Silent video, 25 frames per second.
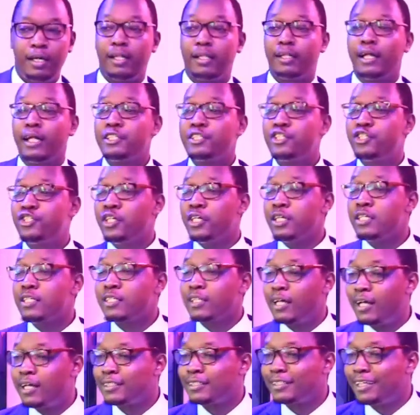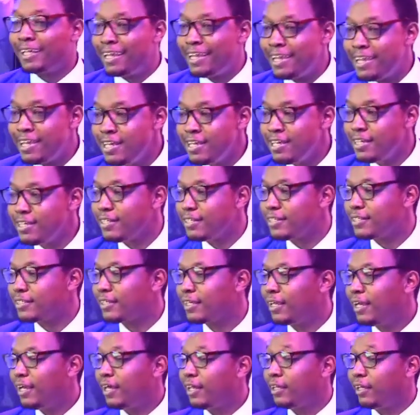that Jesus is
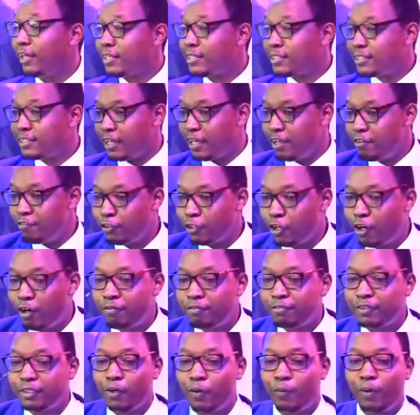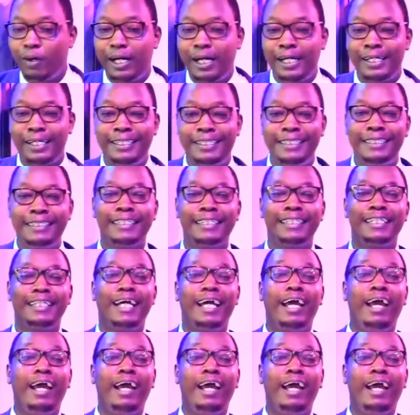the Savior of the world